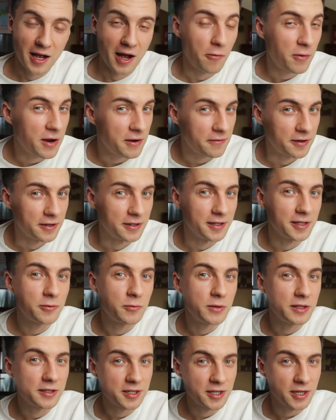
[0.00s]
However, it
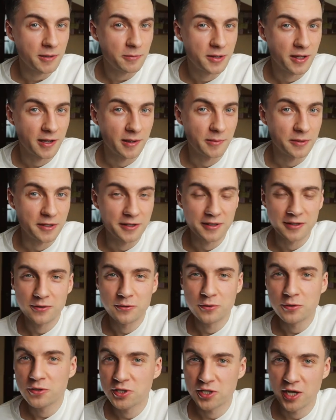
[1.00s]
will keep them in
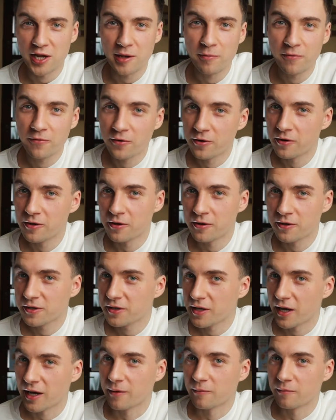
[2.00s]
good shape for a long
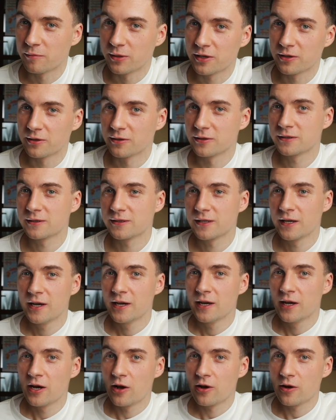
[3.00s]
time because
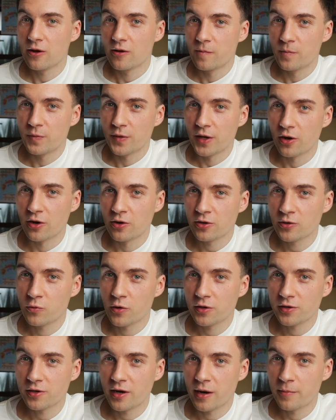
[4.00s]
hot
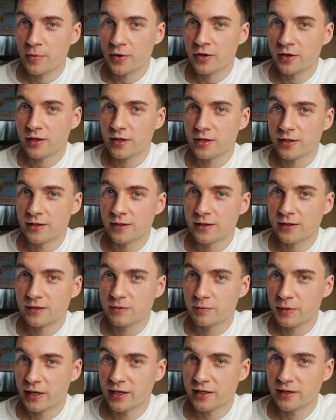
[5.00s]
water apparently
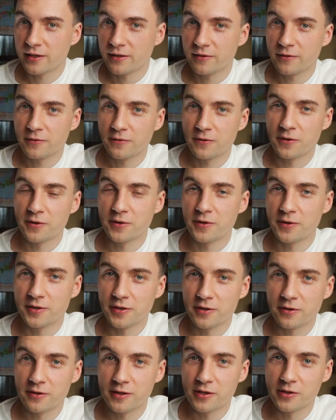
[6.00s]
is bad for
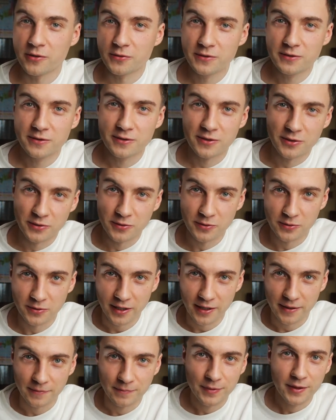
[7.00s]
your clothes. So
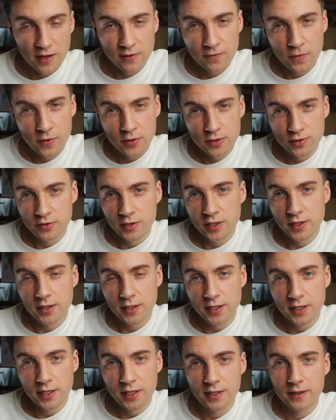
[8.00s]
yeah.
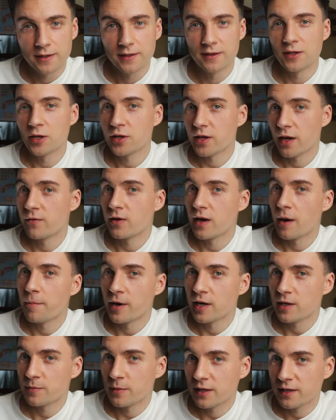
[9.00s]
Unfortunately, not every
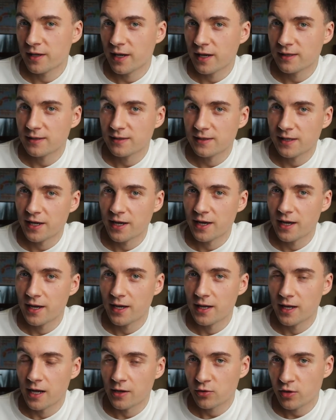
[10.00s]
apartment gets
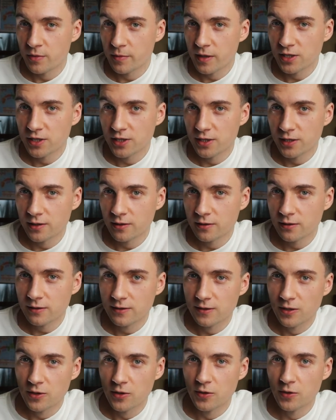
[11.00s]
a laundry machine.
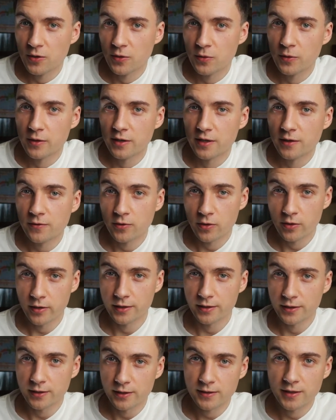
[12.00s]
So if you're
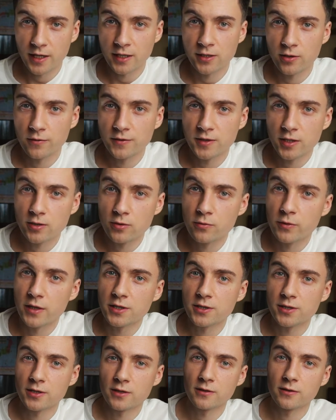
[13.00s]
in this kind of
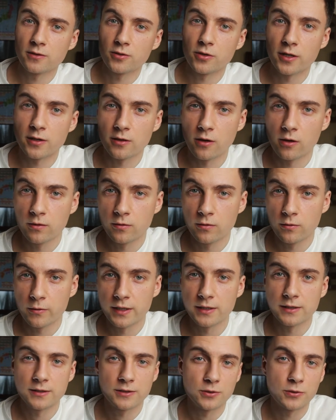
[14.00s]
situation, you can
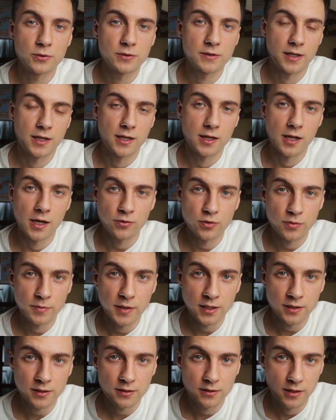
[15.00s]
always use a
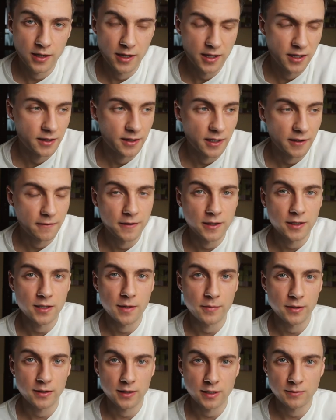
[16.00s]
laundromat. And I think
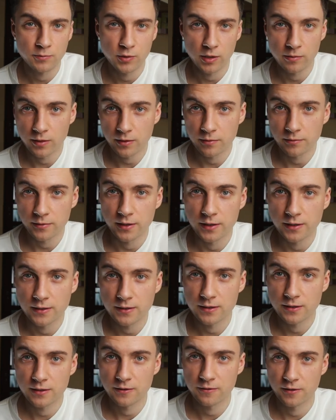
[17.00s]
the biggest problem
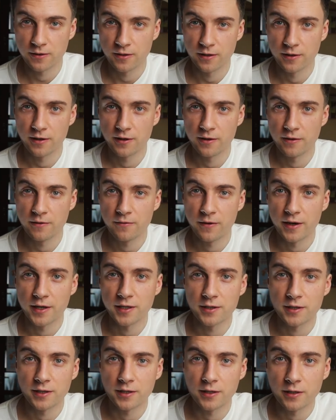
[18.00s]
is
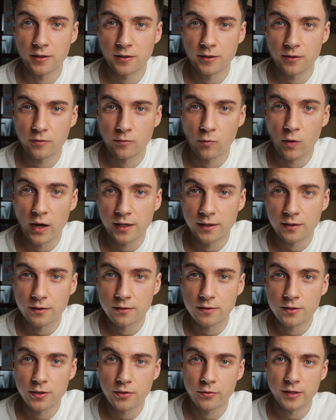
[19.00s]
finding
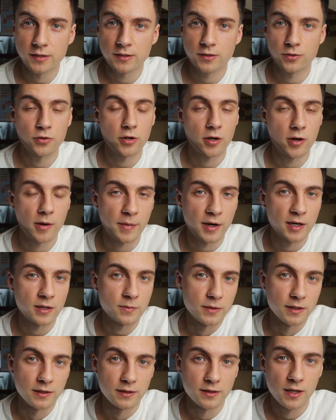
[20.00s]
one nearest to your
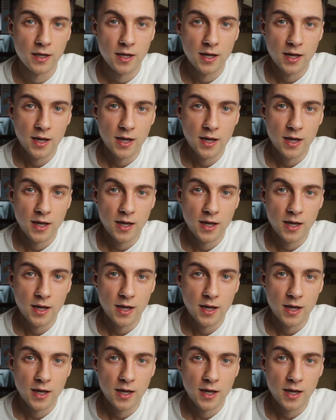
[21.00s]
apartment.